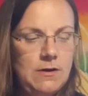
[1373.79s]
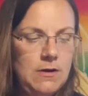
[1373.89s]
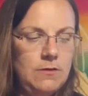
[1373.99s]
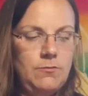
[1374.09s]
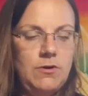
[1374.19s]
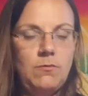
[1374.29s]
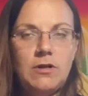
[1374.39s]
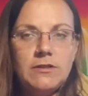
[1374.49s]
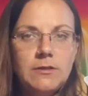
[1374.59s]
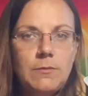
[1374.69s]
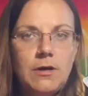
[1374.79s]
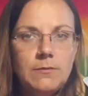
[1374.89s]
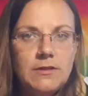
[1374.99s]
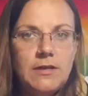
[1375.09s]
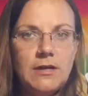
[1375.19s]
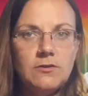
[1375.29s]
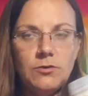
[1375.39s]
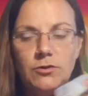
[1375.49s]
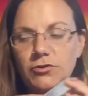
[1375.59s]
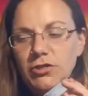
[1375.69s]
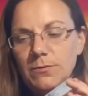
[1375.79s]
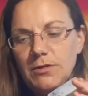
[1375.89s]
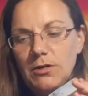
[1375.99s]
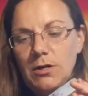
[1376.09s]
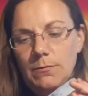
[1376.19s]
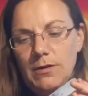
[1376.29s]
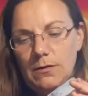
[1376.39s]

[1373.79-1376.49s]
Three of Wands at the bottom of the deck. So your ships are coming.